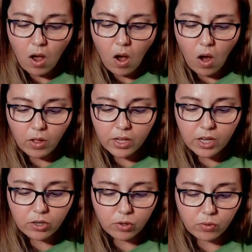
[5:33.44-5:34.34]
All he
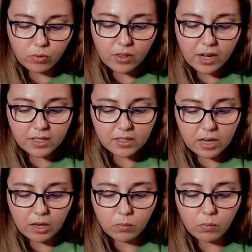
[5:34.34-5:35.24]
knew that its
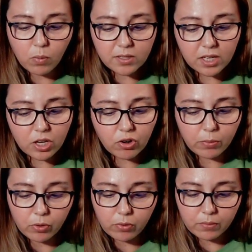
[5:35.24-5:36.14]
name was
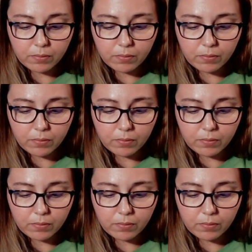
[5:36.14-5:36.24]
Grumio.